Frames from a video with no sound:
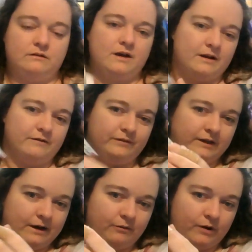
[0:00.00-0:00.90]
of
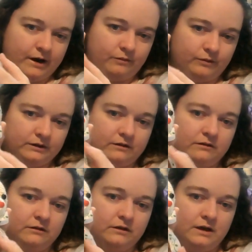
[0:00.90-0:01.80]
lay right with the
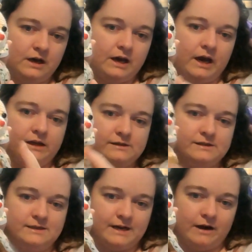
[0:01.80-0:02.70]

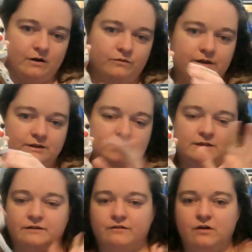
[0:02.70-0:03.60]
ends down
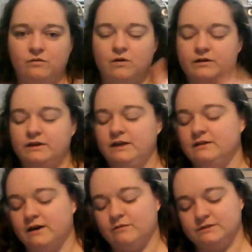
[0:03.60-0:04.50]
instead of all wonky,
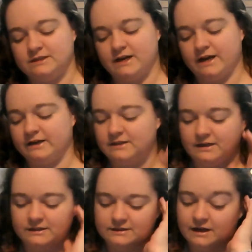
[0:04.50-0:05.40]
that was a task in
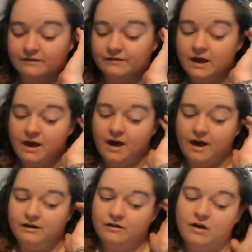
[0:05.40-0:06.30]
itself.
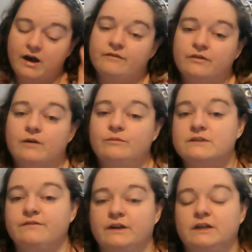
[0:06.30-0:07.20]
And after I was
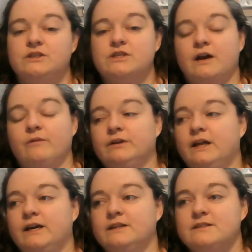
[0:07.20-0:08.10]
finished, I
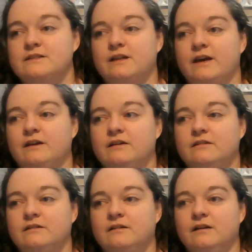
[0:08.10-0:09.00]
realized, like,
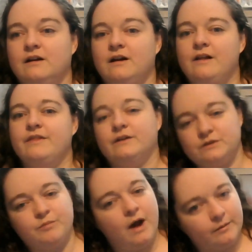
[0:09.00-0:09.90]
there's
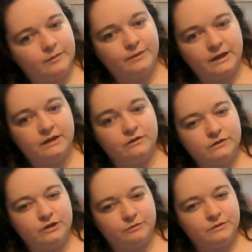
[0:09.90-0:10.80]
probably a
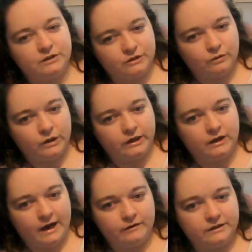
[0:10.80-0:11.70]
YouTube tutorial
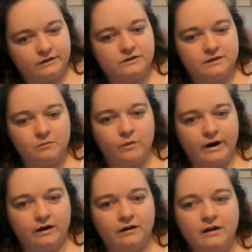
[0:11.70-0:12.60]
out there
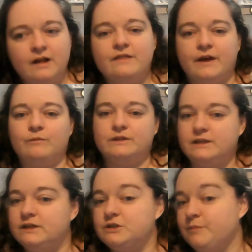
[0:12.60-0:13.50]
somewhere that would
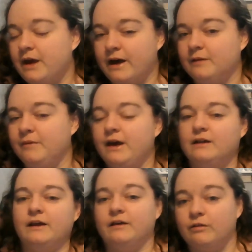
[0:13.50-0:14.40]
teach me how to make,
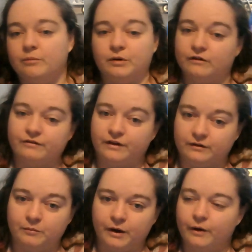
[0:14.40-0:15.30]
like, the
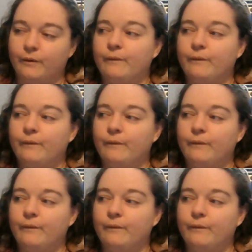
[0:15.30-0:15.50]
perfect bow.